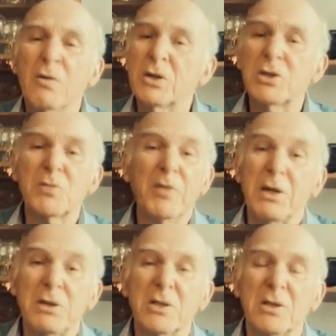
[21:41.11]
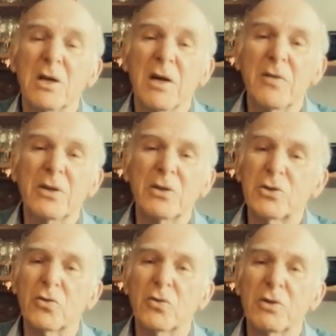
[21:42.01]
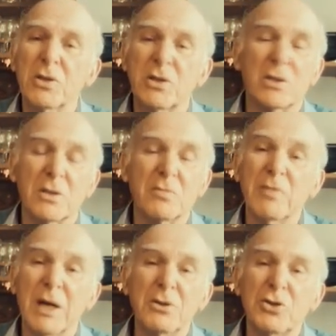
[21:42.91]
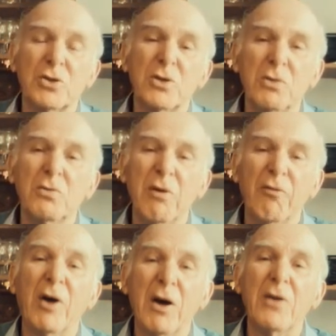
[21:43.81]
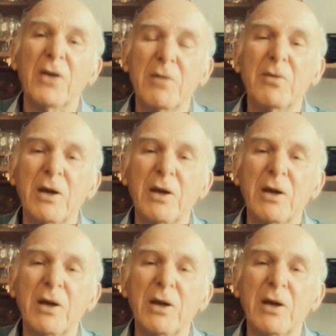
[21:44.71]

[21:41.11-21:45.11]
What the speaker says: were split, and the Tories managed to unify.